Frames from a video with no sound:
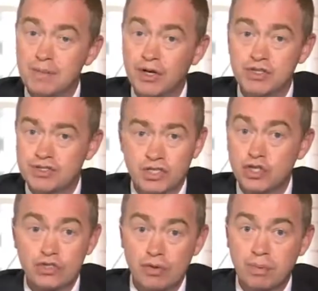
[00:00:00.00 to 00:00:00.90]
Because to
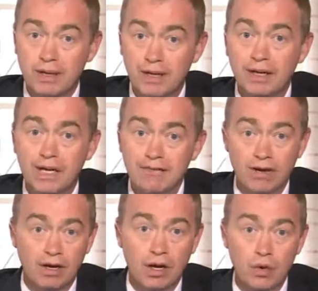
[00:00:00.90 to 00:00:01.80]
just repeal it and leave
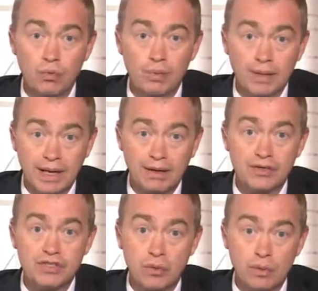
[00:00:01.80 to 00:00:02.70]
it alone would be
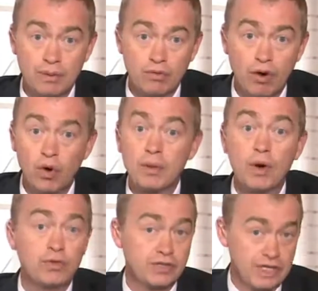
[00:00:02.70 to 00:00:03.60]
callous and would be wrong, would be
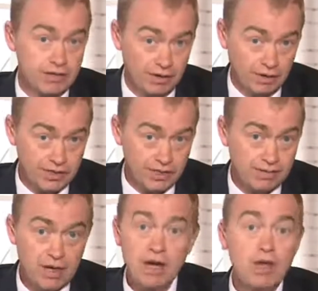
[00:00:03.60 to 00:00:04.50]
utterly divisive.